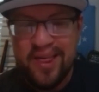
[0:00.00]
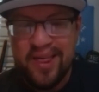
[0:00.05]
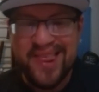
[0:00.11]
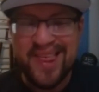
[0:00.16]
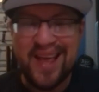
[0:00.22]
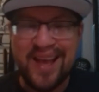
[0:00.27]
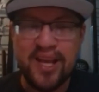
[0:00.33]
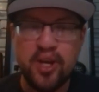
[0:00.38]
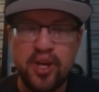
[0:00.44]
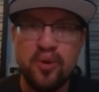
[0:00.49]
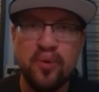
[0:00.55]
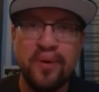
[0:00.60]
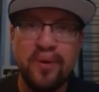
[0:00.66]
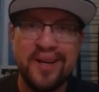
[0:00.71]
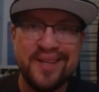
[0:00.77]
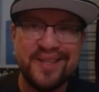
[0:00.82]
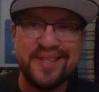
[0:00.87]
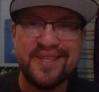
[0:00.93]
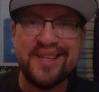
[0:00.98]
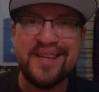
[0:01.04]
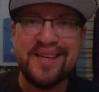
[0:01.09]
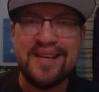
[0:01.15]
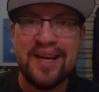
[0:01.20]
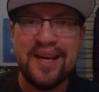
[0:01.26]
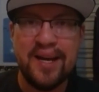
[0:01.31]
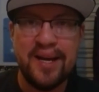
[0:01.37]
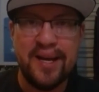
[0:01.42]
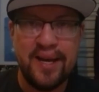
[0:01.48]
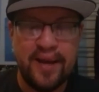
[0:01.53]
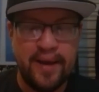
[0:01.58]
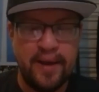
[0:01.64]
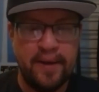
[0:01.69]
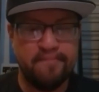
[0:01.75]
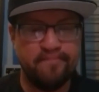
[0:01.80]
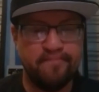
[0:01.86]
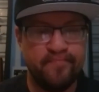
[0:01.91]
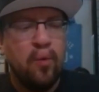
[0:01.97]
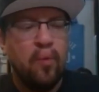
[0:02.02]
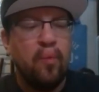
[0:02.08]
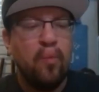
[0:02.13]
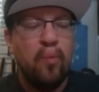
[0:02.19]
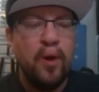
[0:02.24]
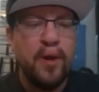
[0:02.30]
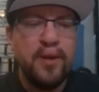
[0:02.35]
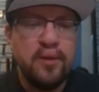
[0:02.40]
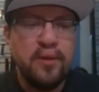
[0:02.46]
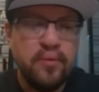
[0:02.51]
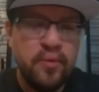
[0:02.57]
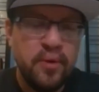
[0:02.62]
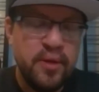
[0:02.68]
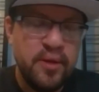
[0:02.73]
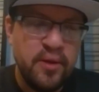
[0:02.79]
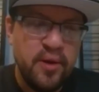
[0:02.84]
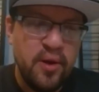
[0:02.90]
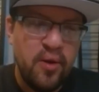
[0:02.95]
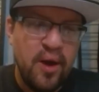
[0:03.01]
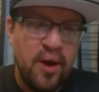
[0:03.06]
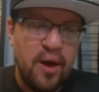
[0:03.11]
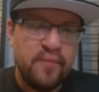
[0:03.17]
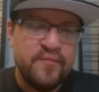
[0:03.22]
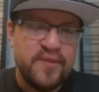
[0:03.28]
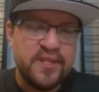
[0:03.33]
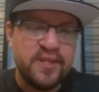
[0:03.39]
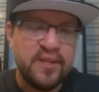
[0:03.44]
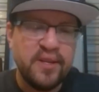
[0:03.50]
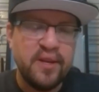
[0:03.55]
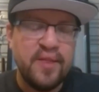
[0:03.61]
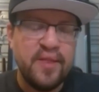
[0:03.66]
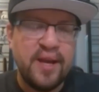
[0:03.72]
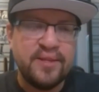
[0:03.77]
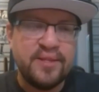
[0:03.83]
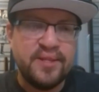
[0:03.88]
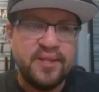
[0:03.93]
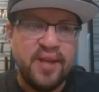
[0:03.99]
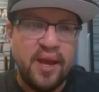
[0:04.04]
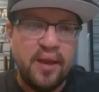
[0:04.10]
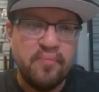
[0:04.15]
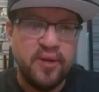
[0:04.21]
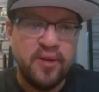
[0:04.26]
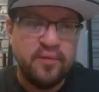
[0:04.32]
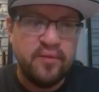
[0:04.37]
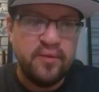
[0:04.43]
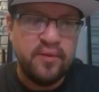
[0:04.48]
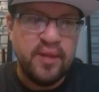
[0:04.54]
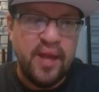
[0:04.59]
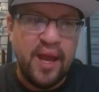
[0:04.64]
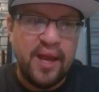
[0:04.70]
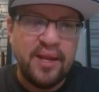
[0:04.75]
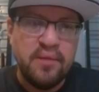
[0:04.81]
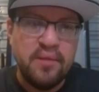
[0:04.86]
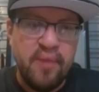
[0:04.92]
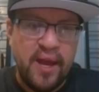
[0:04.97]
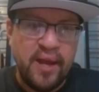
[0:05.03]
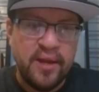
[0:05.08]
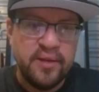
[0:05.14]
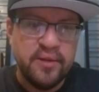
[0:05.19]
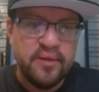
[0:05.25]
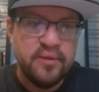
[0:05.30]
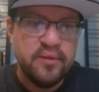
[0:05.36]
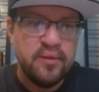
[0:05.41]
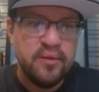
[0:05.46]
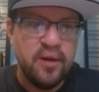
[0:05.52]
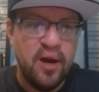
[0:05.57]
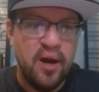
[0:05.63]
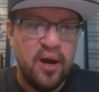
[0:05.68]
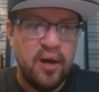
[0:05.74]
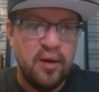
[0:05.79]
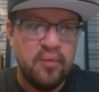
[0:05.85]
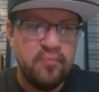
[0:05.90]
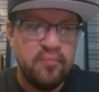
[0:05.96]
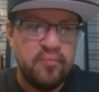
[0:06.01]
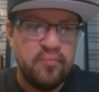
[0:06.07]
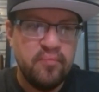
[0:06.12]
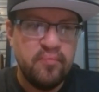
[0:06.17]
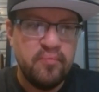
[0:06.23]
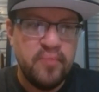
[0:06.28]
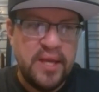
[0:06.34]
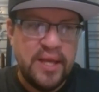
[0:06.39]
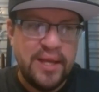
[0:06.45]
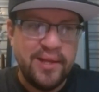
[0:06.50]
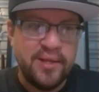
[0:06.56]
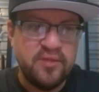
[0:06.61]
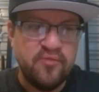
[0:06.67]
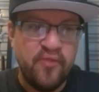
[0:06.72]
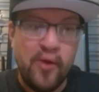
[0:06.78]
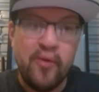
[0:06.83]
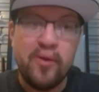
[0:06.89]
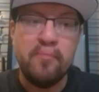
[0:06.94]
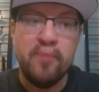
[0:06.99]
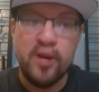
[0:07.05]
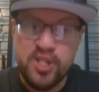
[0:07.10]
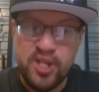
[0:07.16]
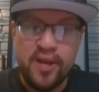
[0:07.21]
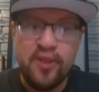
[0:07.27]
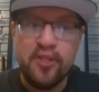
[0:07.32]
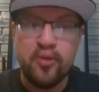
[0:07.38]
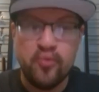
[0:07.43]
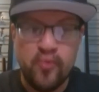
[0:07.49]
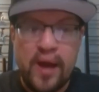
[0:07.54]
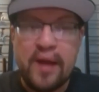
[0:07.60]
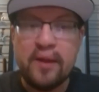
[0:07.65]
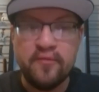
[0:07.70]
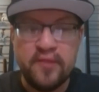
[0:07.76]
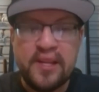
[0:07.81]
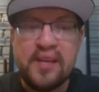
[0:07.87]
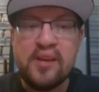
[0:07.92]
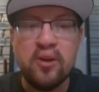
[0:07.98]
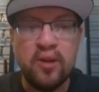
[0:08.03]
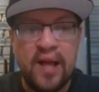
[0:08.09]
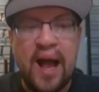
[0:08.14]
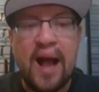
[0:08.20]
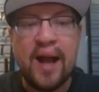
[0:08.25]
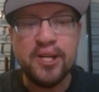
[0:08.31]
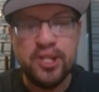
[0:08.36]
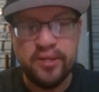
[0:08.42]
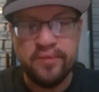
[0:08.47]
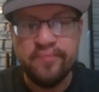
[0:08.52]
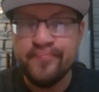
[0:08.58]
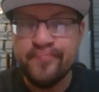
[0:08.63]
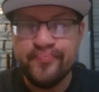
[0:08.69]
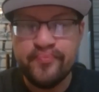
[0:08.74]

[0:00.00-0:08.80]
Thank you, CM. What do you, you know, obviously in that statement that he made, it is very much a threat of legal action,